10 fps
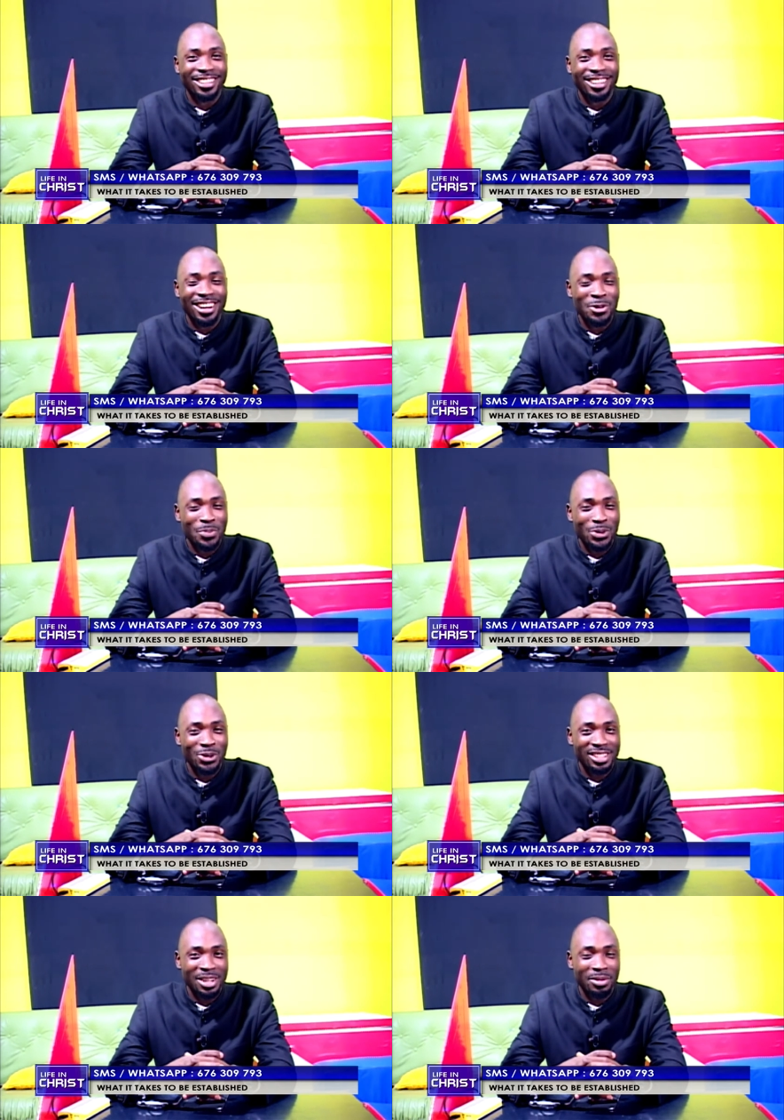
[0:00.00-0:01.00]
I hope you
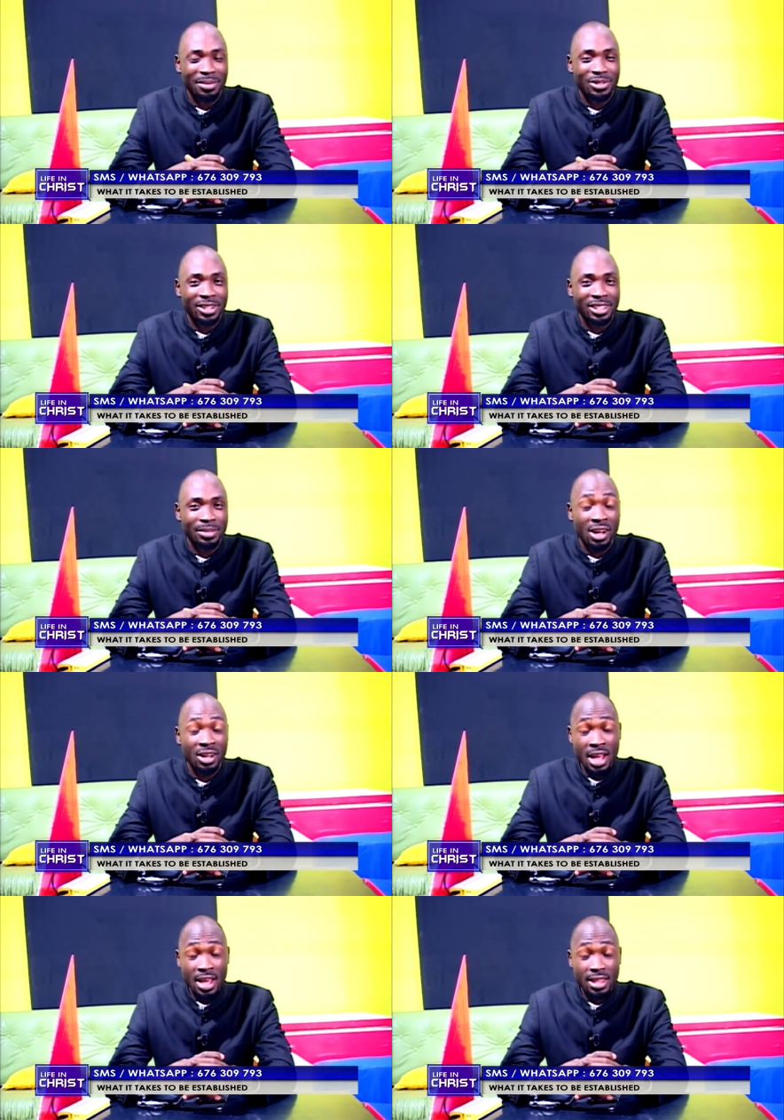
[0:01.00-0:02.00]
understand what I'm talking
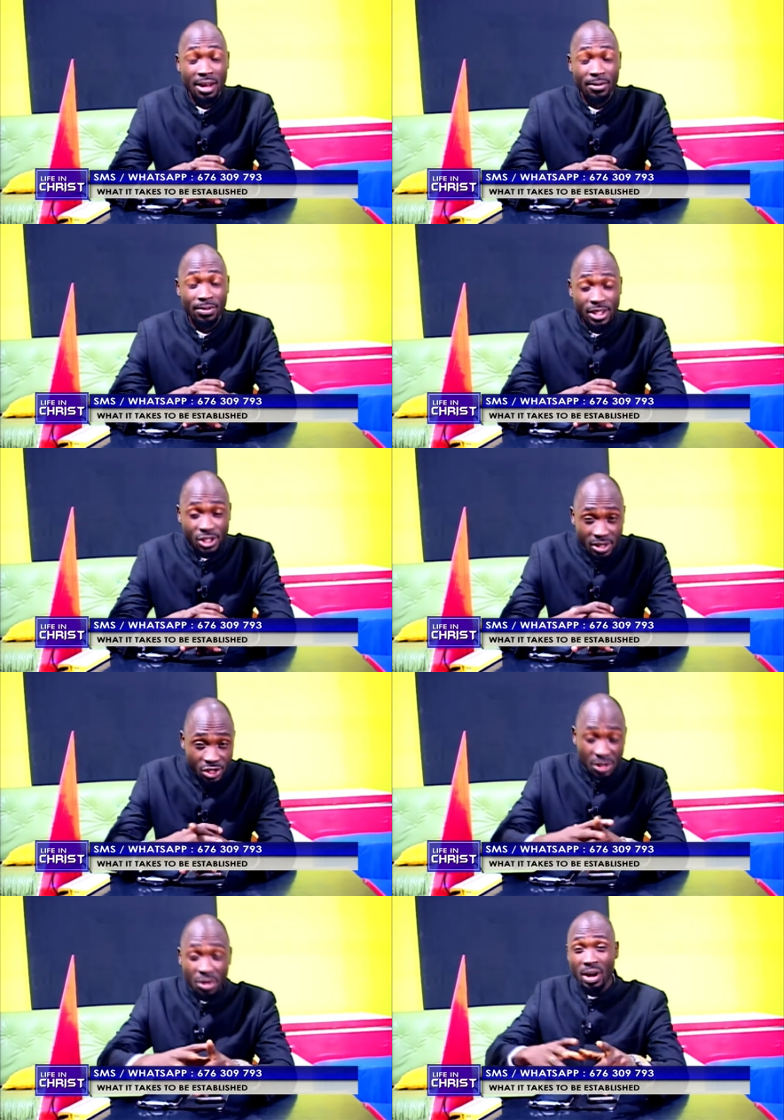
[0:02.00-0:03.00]
about. The
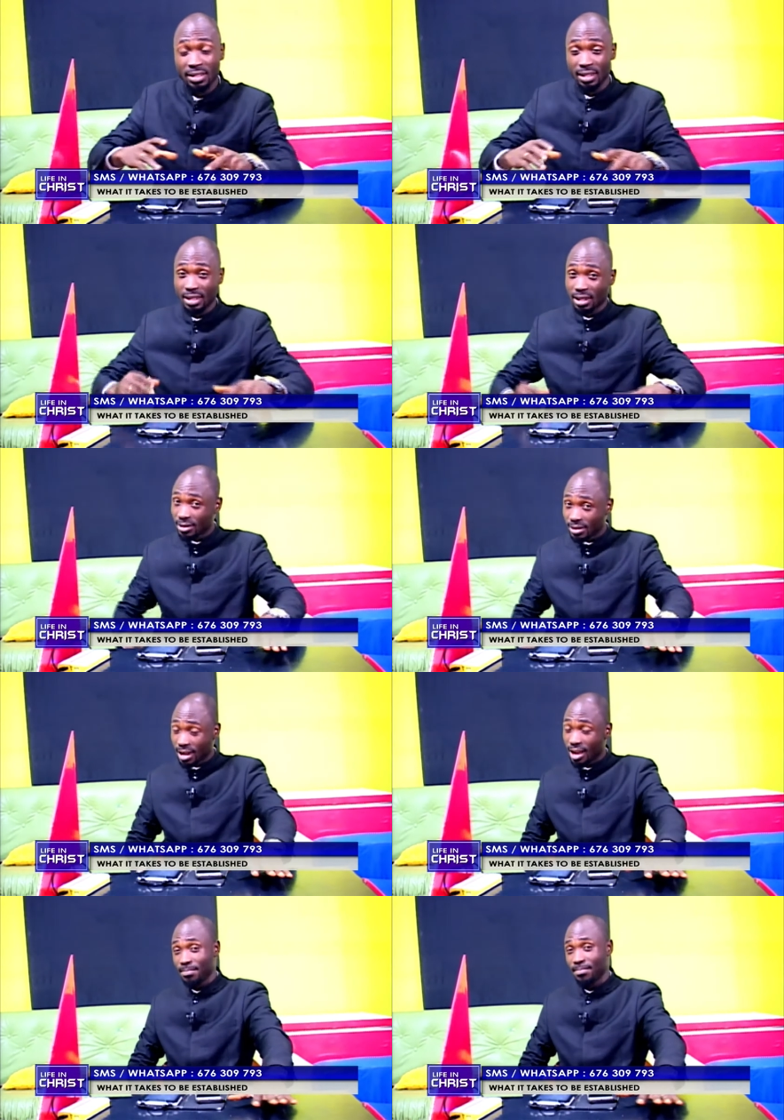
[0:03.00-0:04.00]
affliction shall not rise the
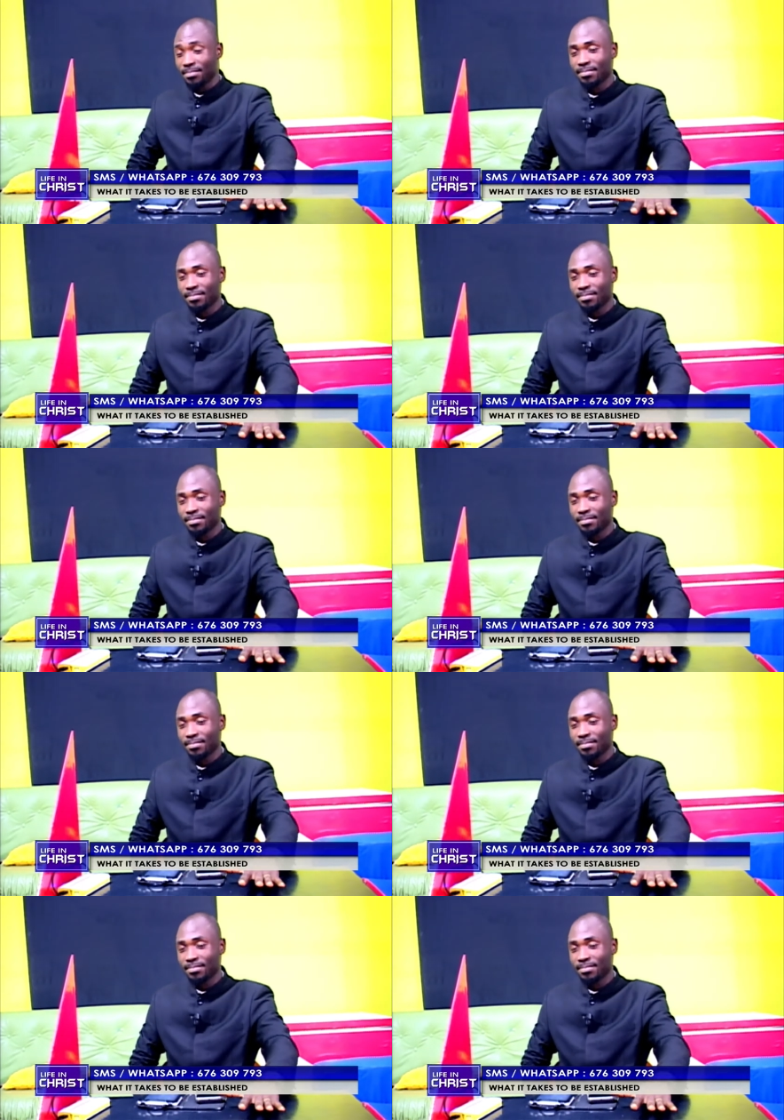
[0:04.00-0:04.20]
second time.